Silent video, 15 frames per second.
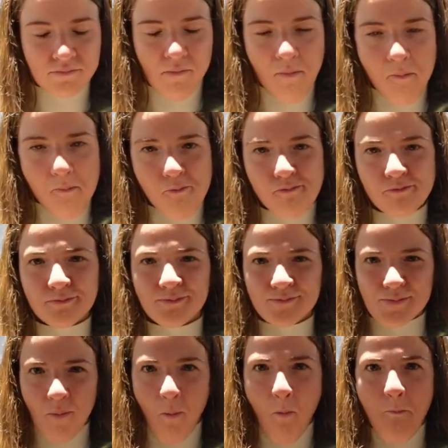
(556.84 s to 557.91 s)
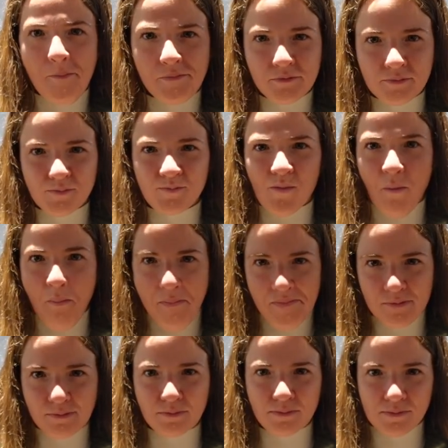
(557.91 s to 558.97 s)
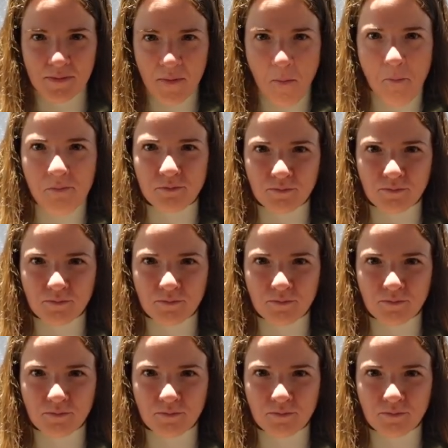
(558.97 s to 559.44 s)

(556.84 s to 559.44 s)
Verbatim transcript: our money's worth. Holy smokes, this is incredible.